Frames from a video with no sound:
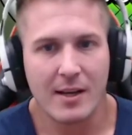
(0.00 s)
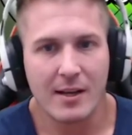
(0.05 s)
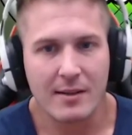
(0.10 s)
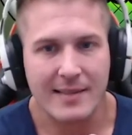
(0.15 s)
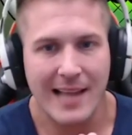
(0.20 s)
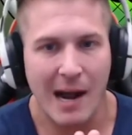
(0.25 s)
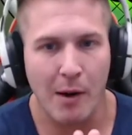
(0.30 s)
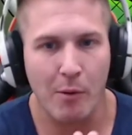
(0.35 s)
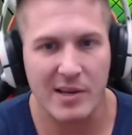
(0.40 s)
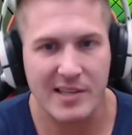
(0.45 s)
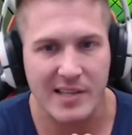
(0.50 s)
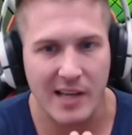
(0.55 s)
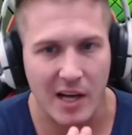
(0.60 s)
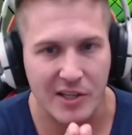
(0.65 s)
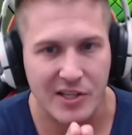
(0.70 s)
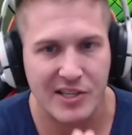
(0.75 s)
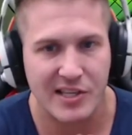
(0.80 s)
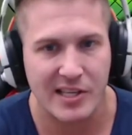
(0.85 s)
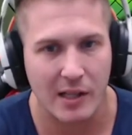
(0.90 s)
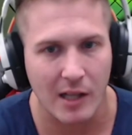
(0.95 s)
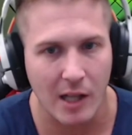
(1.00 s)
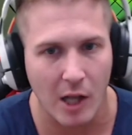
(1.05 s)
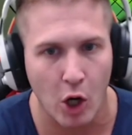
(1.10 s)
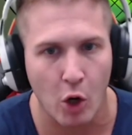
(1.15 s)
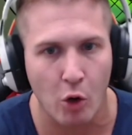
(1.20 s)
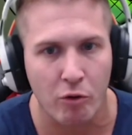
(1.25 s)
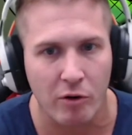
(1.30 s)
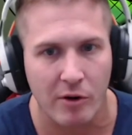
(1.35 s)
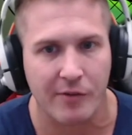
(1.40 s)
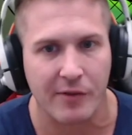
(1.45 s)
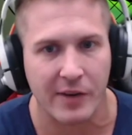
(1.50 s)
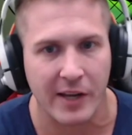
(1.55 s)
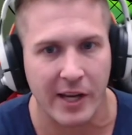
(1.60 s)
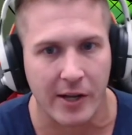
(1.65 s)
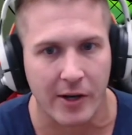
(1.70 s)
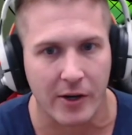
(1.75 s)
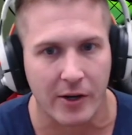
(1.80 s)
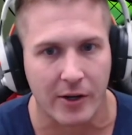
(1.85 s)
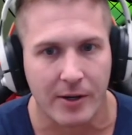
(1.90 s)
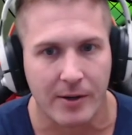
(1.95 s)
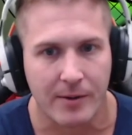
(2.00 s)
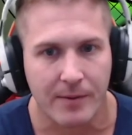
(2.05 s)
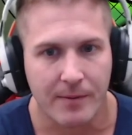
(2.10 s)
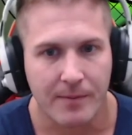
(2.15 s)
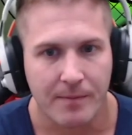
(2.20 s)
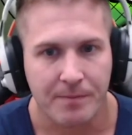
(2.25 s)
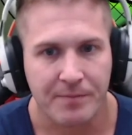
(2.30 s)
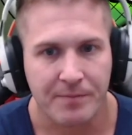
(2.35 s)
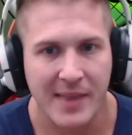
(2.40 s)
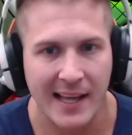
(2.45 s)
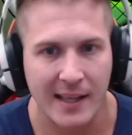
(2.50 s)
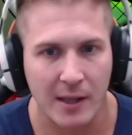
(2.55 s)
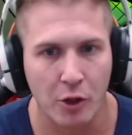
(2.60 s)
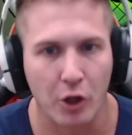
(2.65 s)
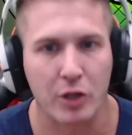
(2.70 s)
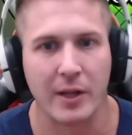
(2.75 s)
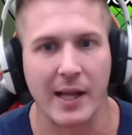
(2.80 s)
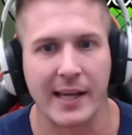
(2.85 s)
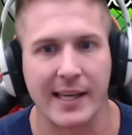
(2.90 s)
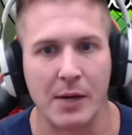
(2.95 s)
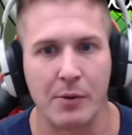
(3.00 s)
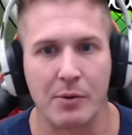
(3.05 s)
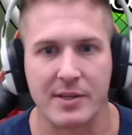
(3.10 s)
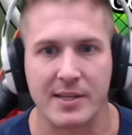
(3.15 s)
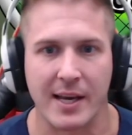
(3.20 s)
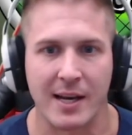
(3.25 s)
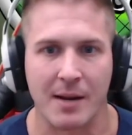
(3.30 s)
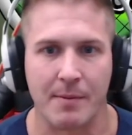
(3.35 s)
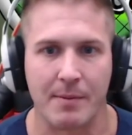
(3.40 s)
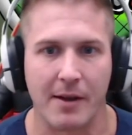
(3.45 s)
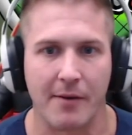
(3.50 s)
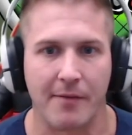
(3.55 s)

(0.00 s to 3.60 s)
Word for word: That was a slow reveal that looked like it was going to be a